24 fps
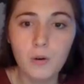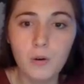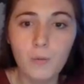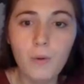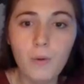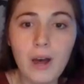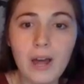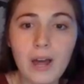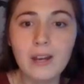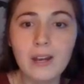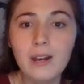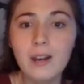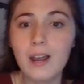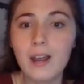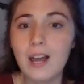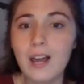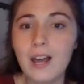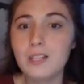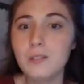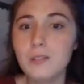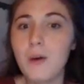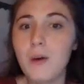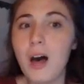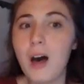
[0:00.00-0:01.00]
1
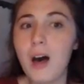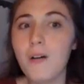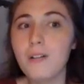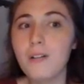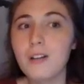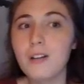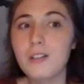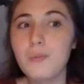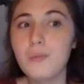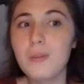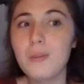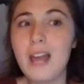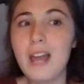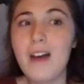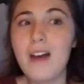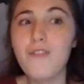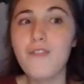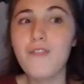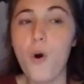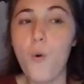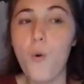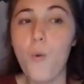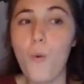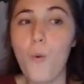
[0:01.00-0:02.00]
as well because we have
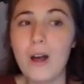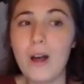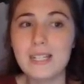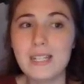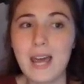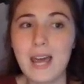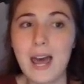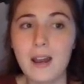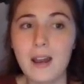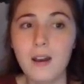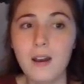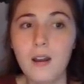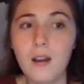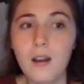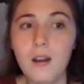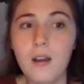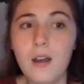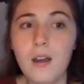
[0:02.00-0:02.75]
110.